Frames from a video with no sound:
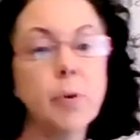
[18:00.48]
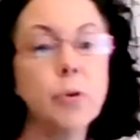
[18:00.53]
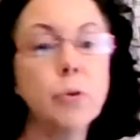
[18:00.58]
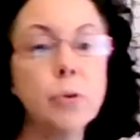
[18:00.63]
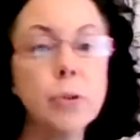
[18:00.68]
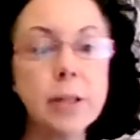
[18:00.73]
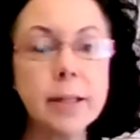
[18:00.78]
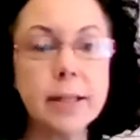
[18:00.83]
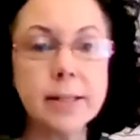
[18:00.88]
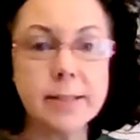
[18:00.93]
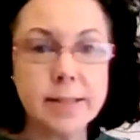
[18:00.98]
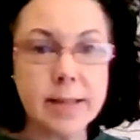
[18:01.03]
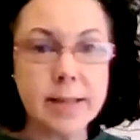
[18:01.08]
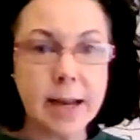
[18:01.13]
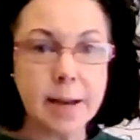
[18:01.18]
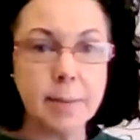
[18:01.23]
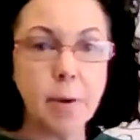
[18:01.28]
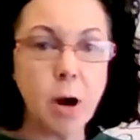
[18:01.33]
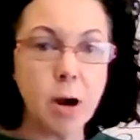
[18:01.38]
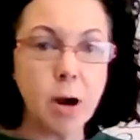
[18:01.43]
earliest
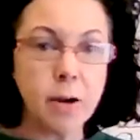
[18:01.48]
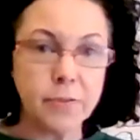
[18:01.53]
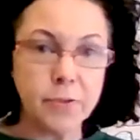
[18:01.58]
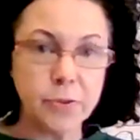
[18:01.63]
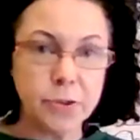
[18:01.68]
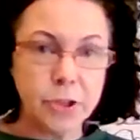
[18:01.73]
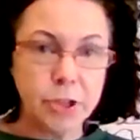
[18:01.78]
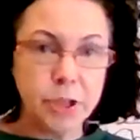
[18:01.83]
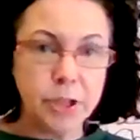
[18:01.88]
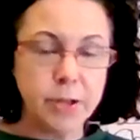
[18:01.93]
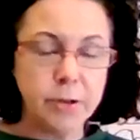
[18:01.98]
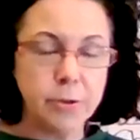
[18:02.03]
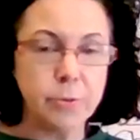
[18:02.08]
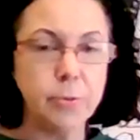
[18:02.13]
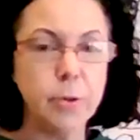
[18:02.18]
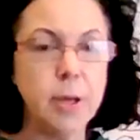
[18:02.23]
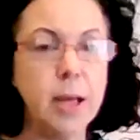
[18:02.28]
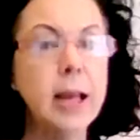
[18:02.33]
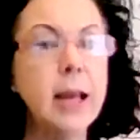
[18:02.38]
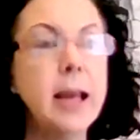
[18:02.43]
time offered to
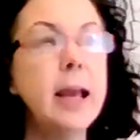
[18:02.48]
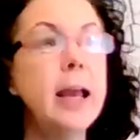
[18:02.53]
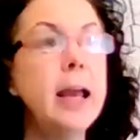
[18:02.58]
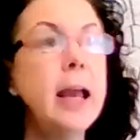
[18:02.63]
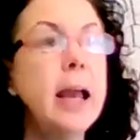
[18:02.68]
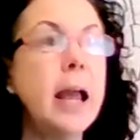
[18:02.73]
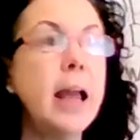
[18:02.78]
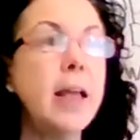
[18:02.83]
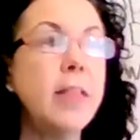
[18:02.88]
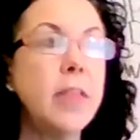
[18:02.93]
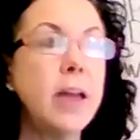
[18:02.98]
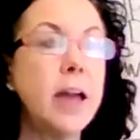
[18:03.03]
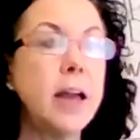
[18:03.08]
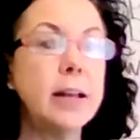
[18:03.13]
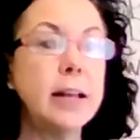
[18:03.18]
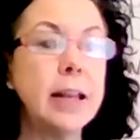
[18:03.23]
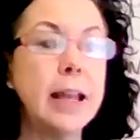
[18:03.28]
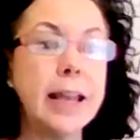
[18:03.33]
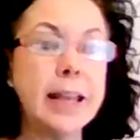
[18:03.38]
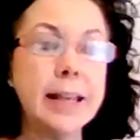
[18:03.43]
you, and
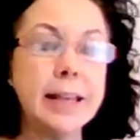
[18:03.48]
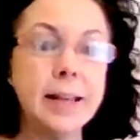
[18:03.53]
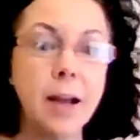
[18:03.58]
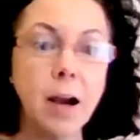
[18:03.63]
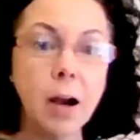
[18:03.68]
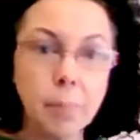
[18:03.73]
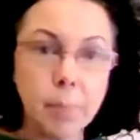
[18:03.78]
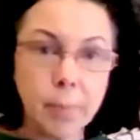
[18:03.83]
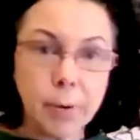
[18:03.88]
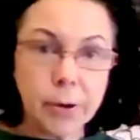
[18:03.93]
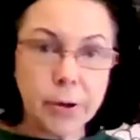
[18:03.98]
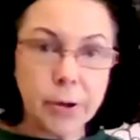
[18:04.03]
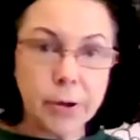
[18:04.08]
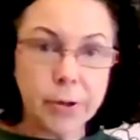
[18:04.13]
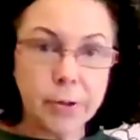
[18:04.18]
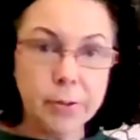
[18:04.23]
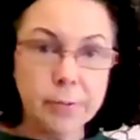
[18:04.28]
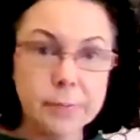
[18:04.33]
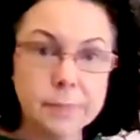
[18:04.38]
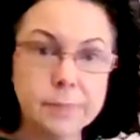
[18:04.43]
then a
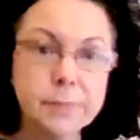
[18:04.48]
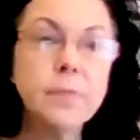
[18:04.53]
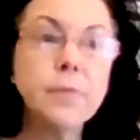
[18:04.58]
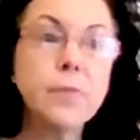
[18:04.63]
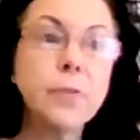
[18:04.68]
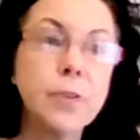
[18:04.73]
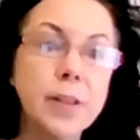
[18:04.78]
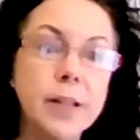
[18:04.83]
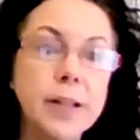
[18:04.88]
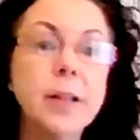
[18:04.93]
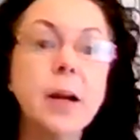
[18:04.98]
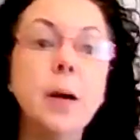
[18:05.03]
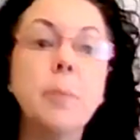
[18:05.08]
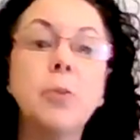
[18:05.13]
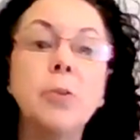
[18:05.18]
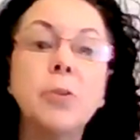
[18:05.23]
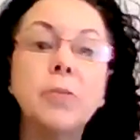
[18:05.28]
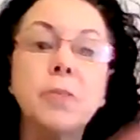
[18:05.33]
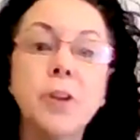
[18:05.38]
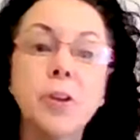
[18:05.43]
number for the
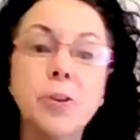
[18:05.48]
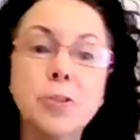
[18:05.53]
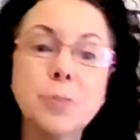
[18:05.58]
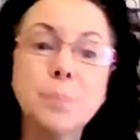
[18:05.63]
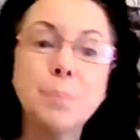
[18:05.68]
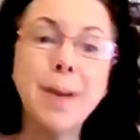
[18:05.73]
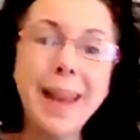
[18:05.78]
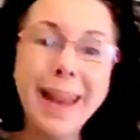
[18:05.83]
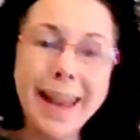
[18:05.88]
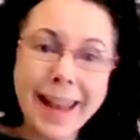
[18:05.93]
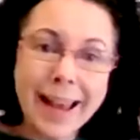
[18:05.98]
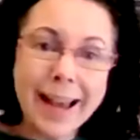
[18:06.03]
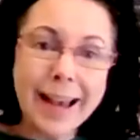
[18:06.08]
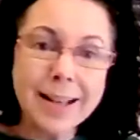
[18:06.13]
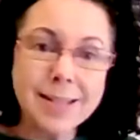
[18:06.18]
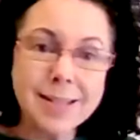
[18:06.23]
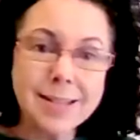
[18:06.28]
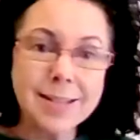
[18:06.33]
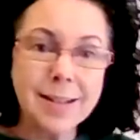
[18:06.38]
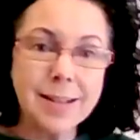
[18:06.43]
number of years
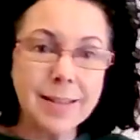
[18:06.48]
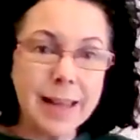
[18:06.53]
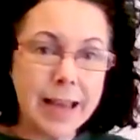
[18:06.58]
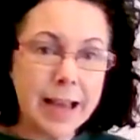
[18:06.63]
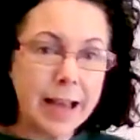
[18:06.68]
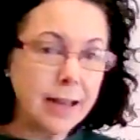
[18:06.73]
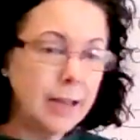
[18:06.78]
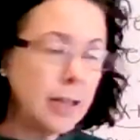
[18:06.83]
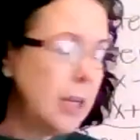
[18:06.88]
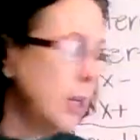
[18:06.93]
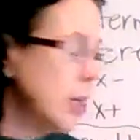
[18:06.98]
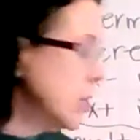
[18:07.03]
past that.